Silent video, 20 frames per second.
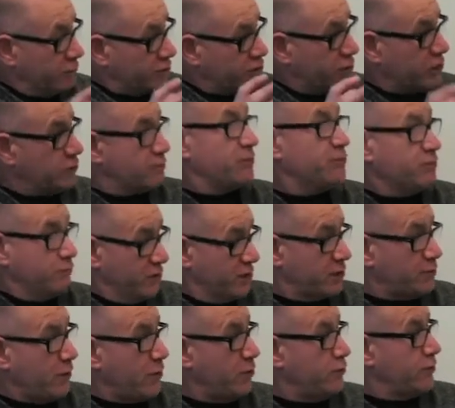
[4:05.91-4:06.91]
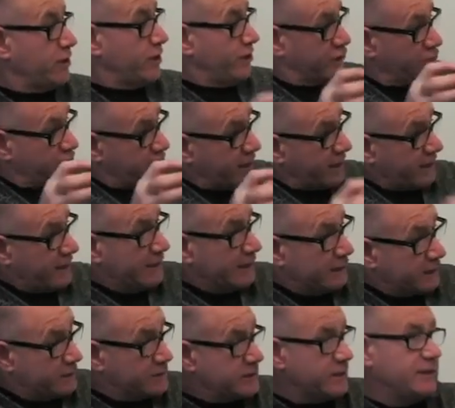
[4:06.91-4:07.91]
which is bespoke, it's
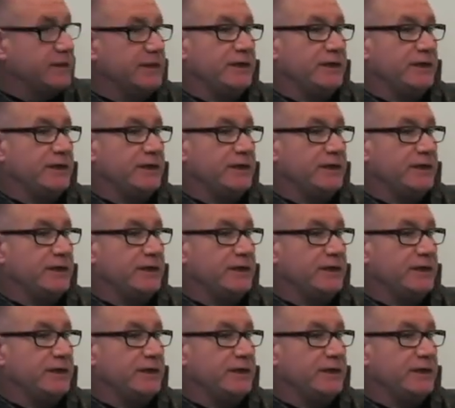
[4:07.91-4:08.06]
tailored